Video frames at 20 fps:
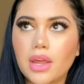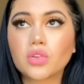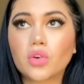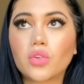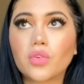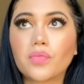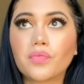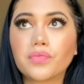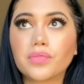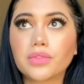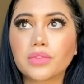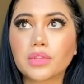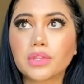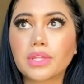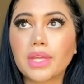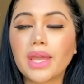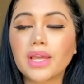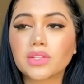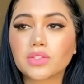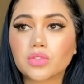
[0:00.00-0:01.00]
So
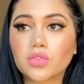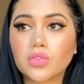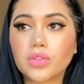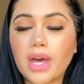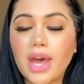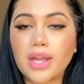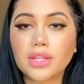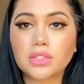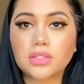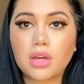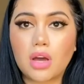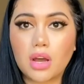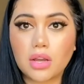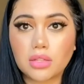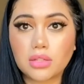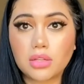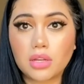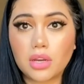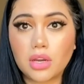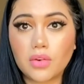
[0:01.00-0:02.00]
thanks to that
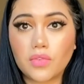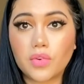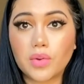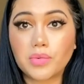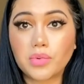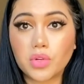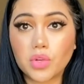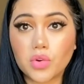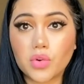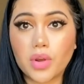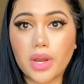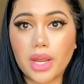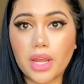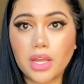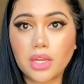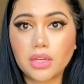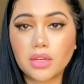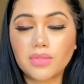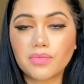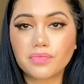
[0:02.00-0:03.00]
doctor from
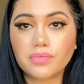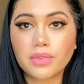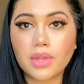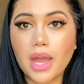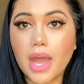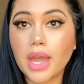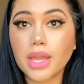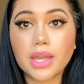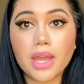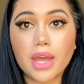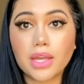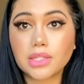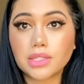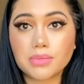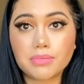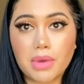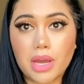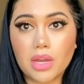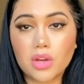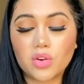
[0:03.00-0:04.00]
Ukraine, I can't
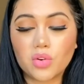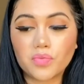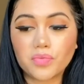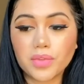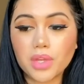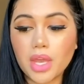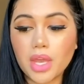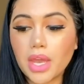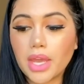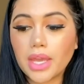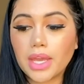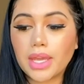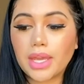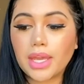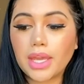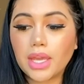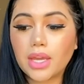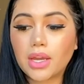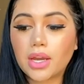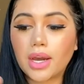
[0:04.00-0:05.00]
smile.
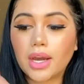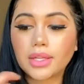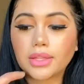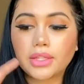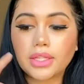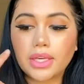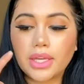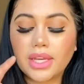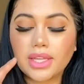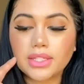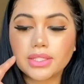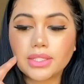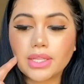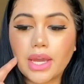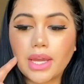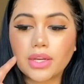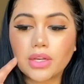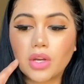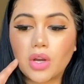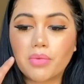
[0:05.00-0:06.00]
He cut the
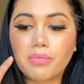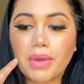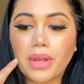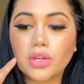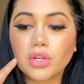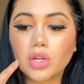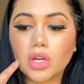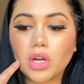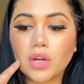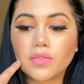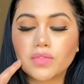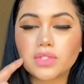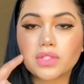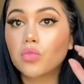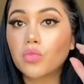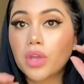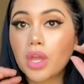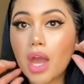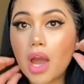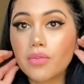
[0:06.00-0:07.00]
inside of my nerves.
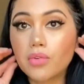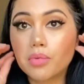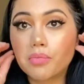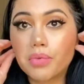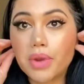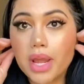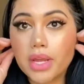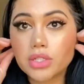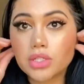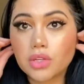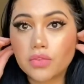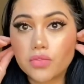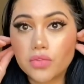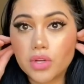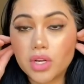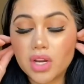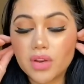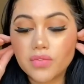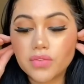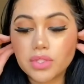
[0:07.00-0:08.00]
We have a branch of
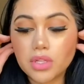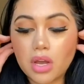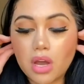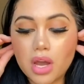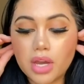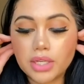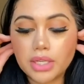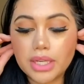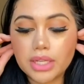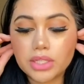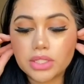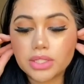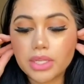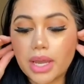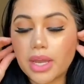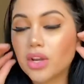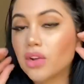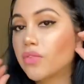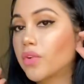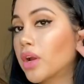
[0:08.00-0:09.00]
nerves on each
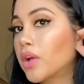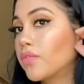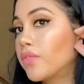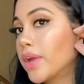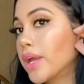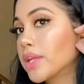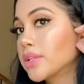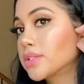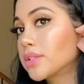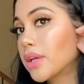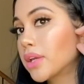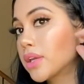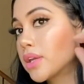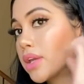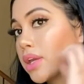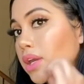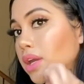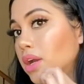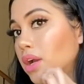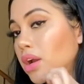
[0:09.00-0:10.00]
side of our face, like
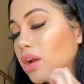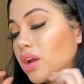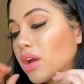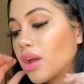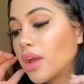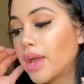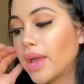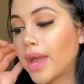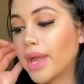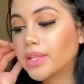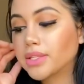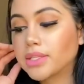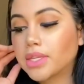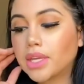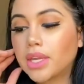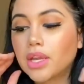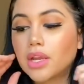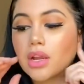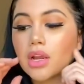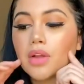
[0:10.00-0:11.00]
here and
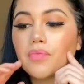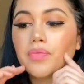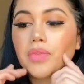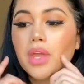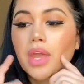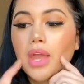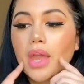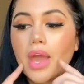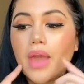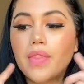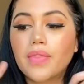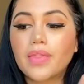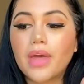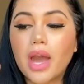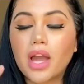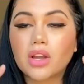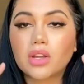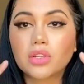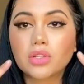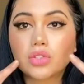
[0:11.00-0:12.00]
here, and
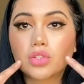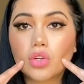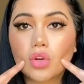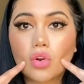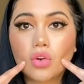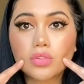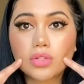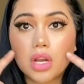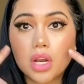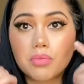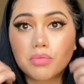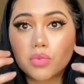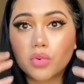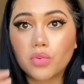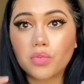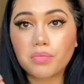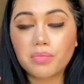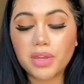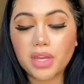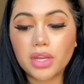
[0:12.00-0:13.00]
that controls our
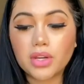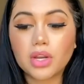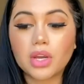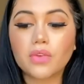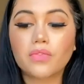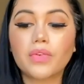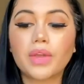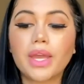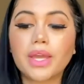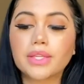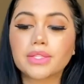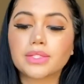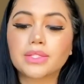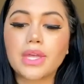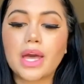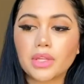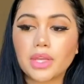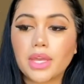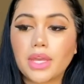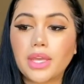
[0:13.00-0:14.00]
movement in our face.
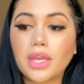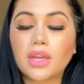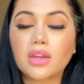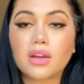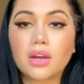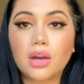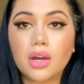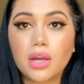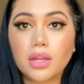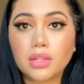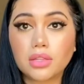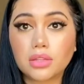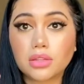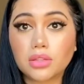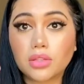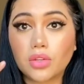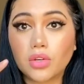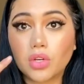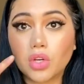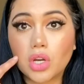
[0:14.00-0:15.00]
That he cut
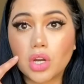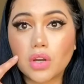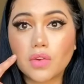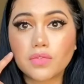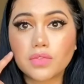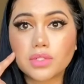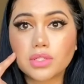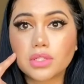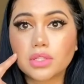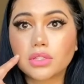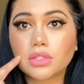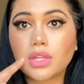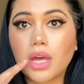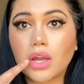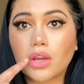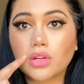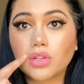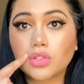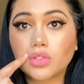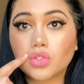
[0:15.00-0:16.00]
the nerves
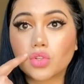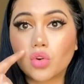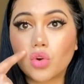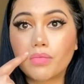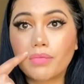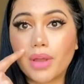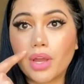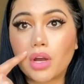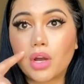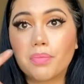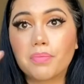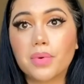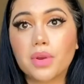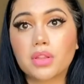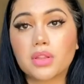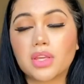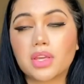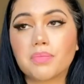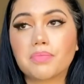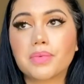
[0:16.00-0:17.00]
that control my upper
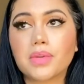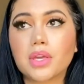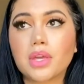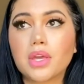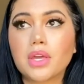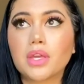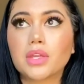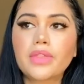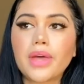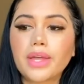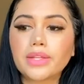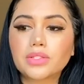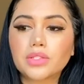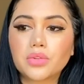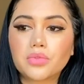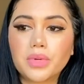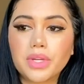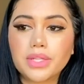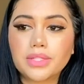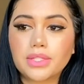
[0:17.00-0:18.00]
lip. That's
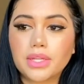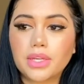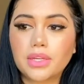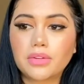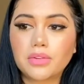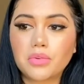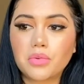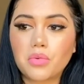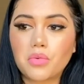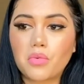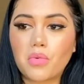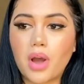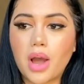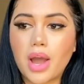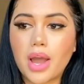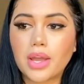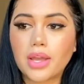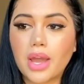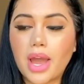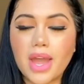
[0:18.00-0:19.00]
the reason
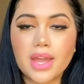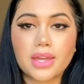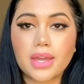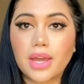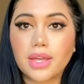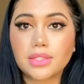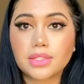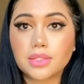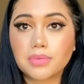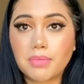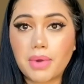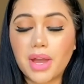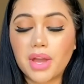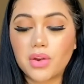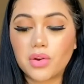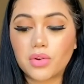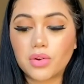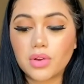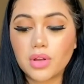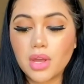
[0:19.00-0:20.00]
why I can't
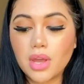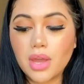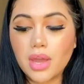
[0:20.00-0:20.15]
smile.